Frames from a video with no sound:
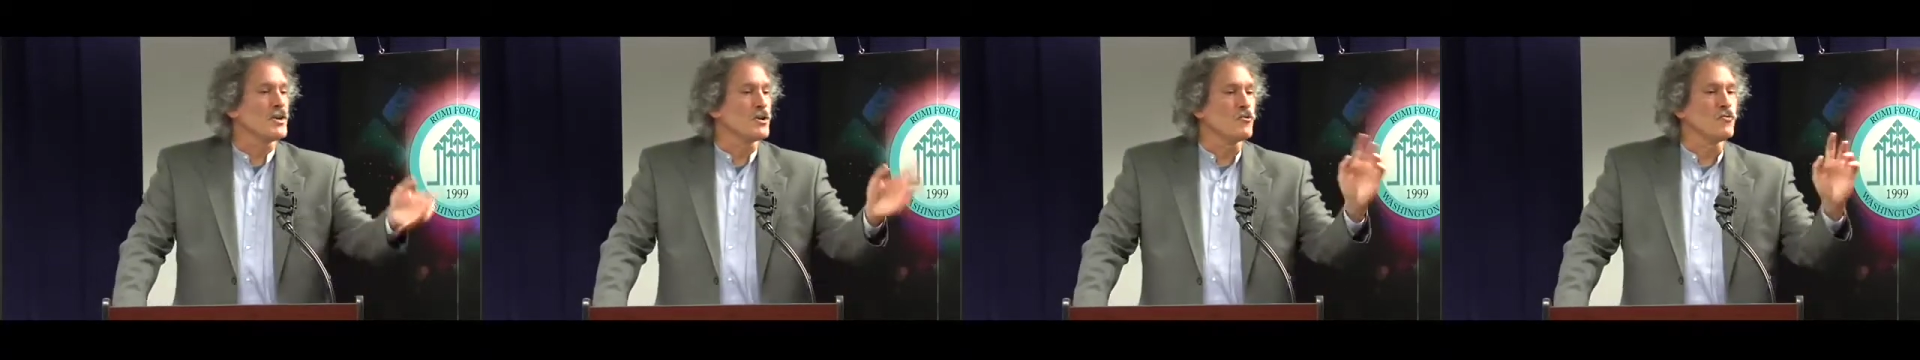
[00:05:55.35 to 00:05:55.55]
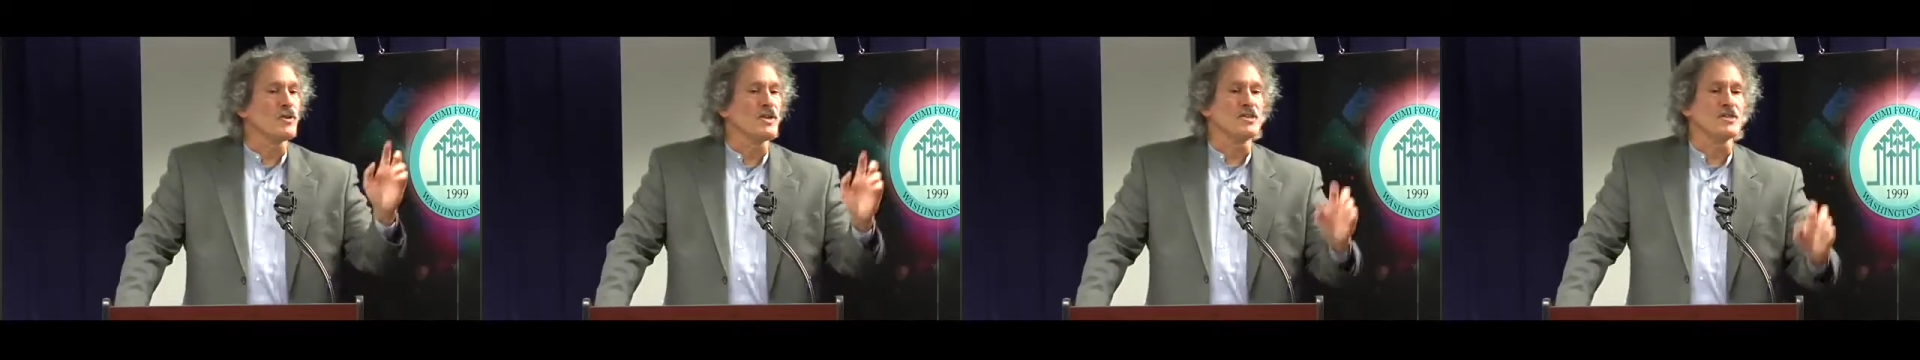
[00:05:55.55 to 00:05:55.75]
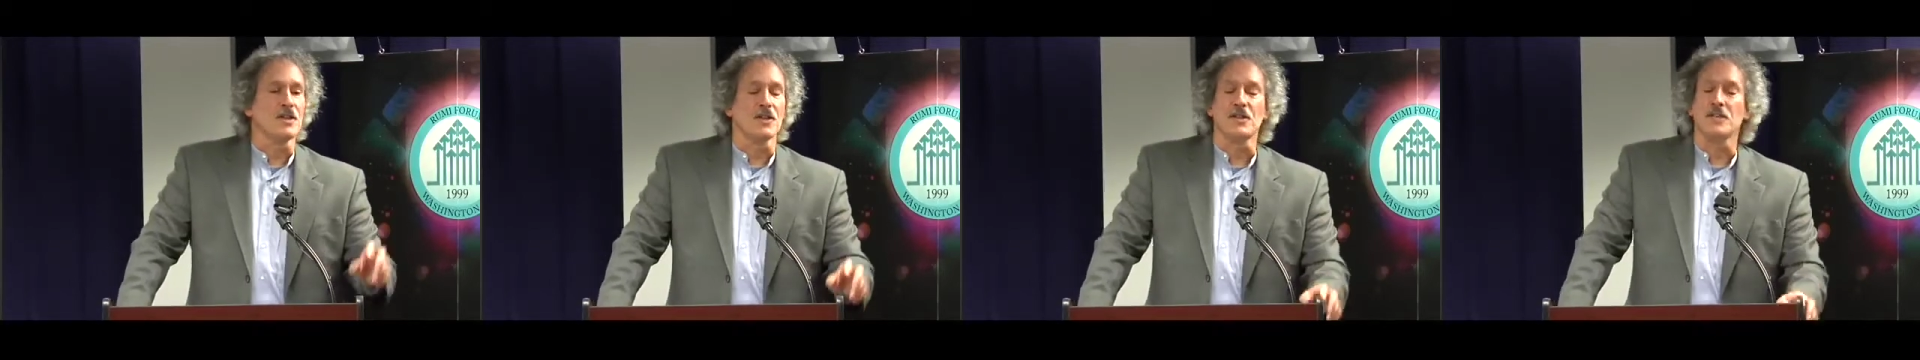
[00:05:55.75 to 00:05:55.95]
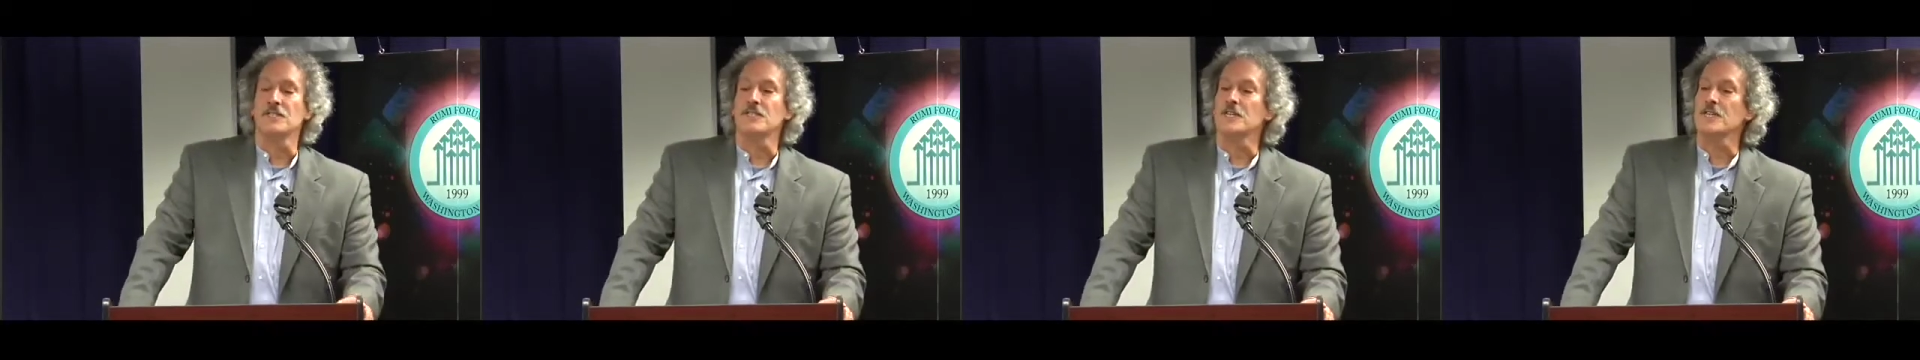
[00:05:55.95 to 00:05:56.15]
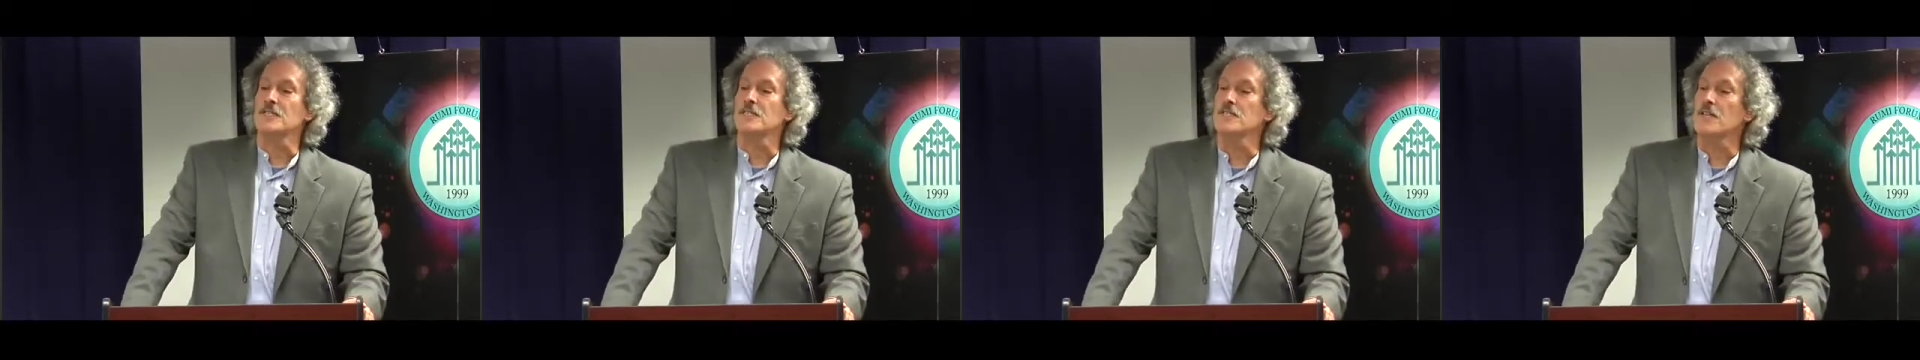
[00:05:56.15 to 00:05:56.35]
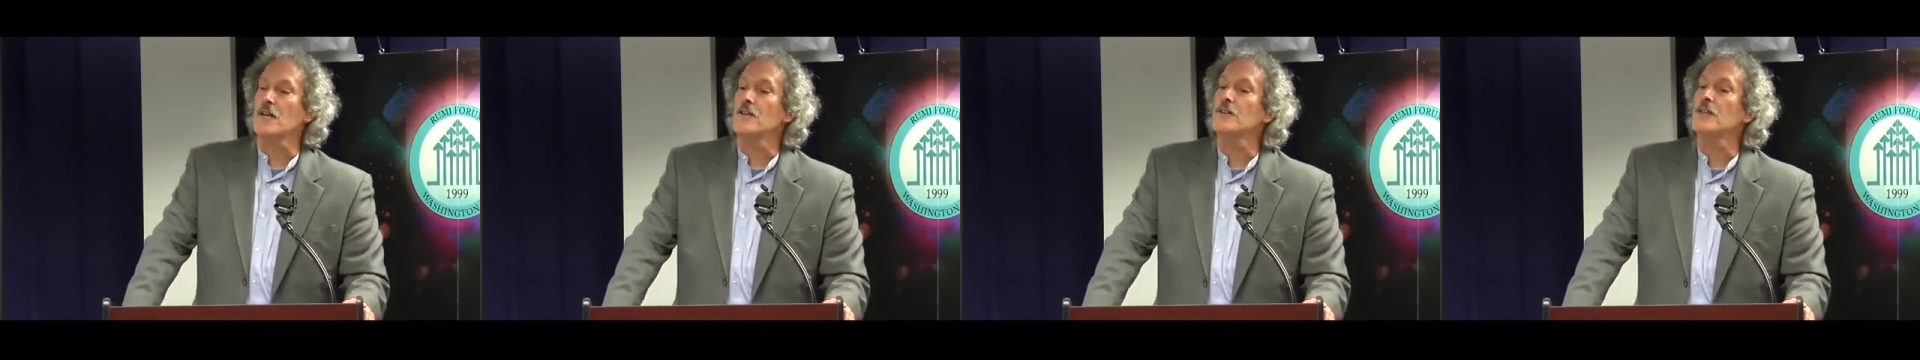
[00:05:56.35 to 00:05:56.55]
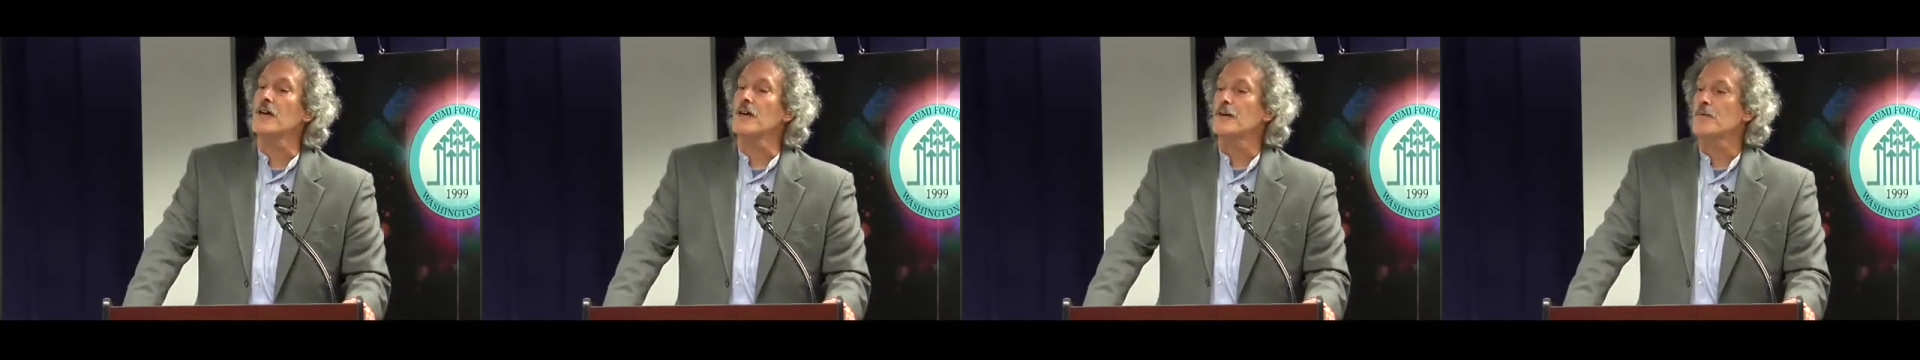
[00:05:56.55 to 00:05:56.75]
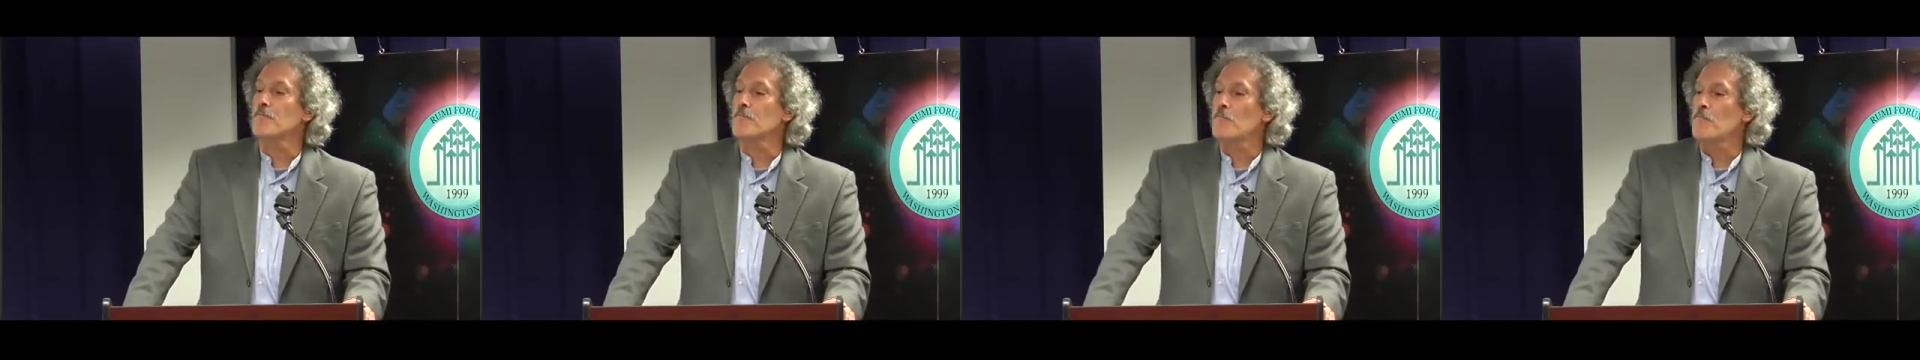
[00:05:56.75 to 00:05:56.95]
agrees that the sixth
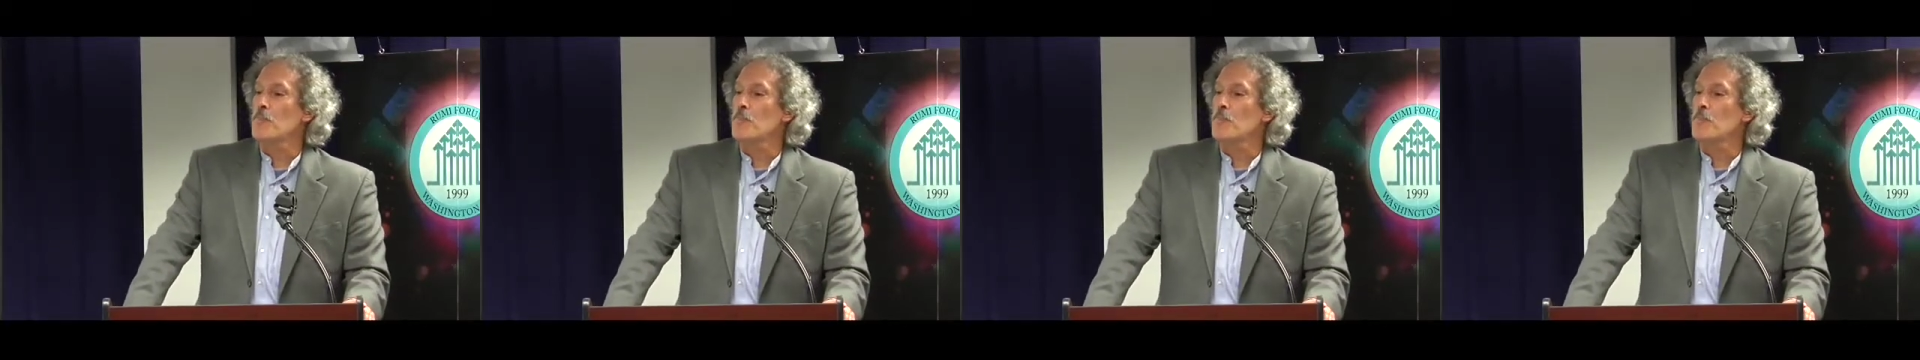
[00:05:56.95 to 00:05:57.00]
Sunday,